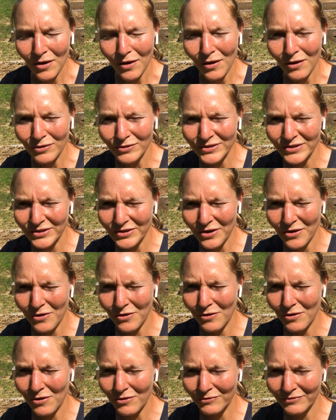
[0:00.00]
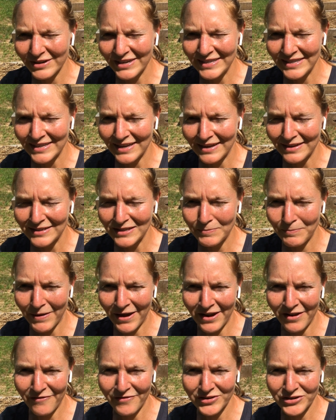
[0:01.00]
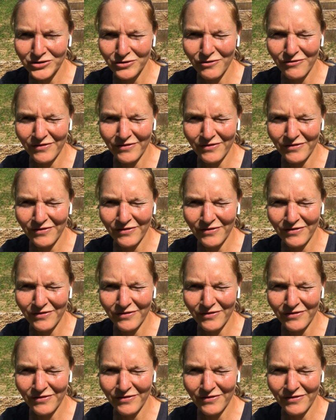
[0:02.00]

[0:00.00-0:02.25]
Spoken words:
also resist beneficial